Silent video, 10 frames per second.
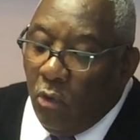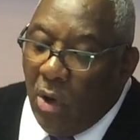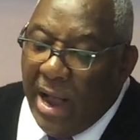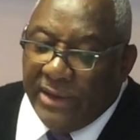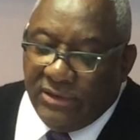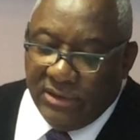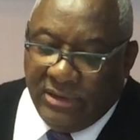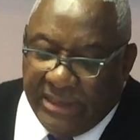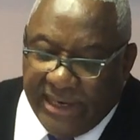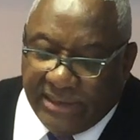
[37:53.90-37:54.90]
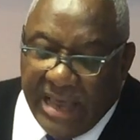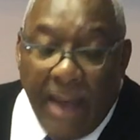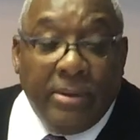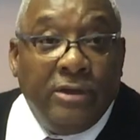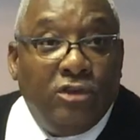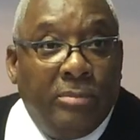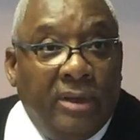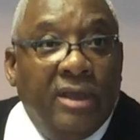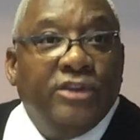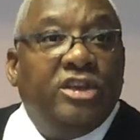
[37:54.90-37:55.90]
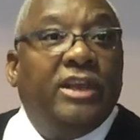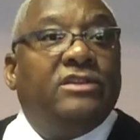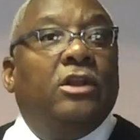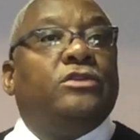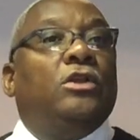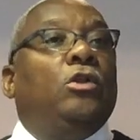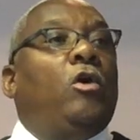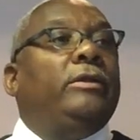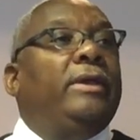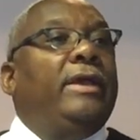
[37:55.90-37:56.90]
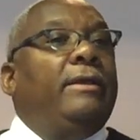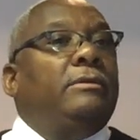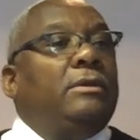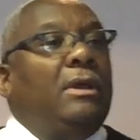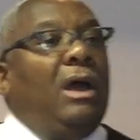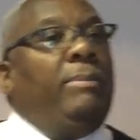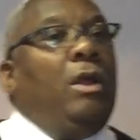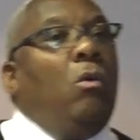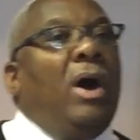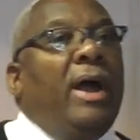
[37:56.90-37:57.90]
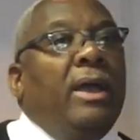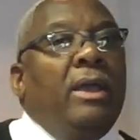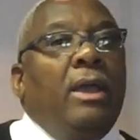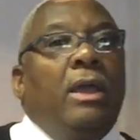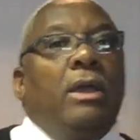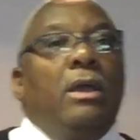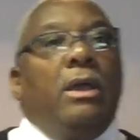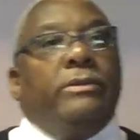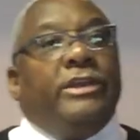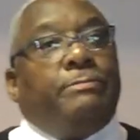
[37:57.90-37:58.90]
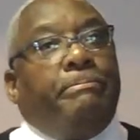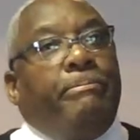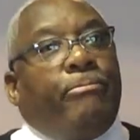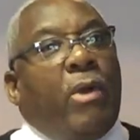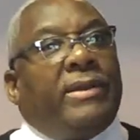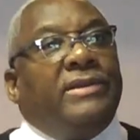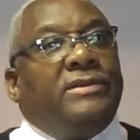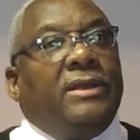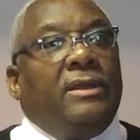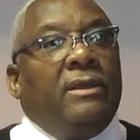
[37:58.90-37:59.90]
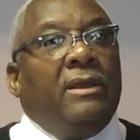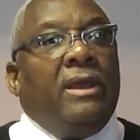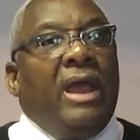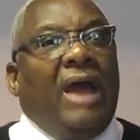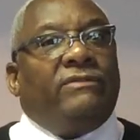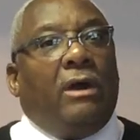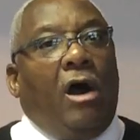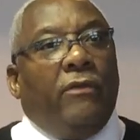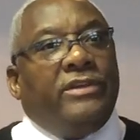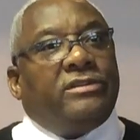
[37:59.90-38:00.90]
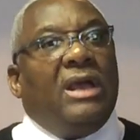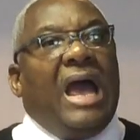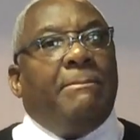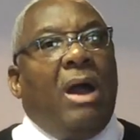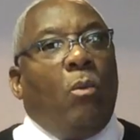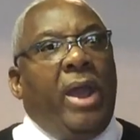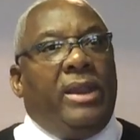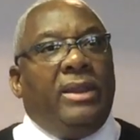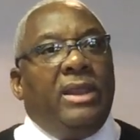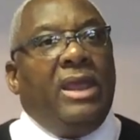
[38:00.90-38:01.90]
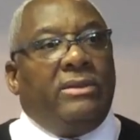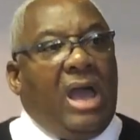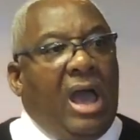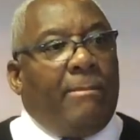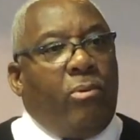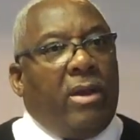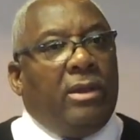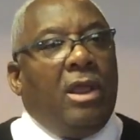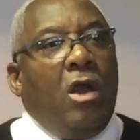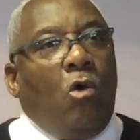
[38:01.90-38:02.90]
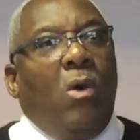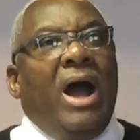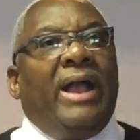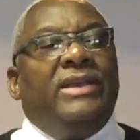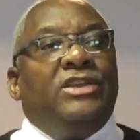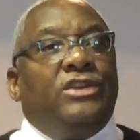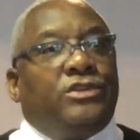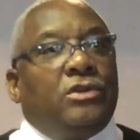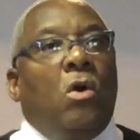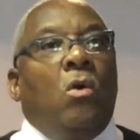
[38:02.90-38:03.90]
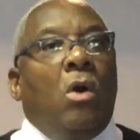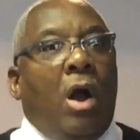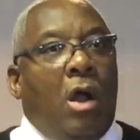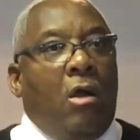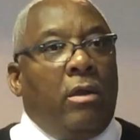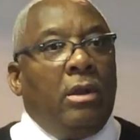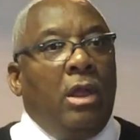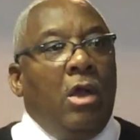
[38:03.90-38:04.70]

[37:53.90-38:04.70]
why is this happening to me? She just said, so Lord, tell me why. This pregnancy, after all this time I waited, now I'm pregnant, why is it so hard?